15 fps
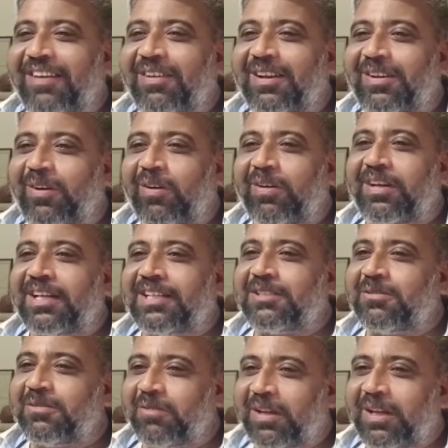will
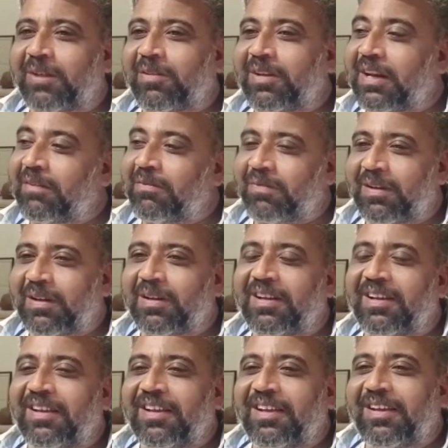contest wherever I feel
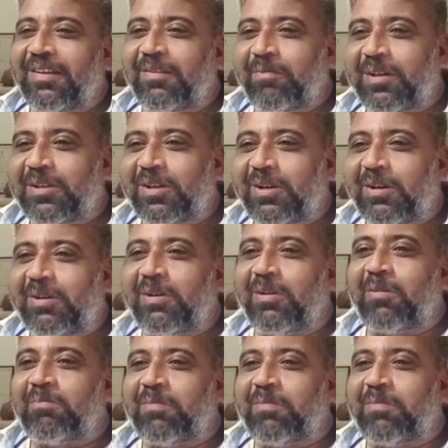majority of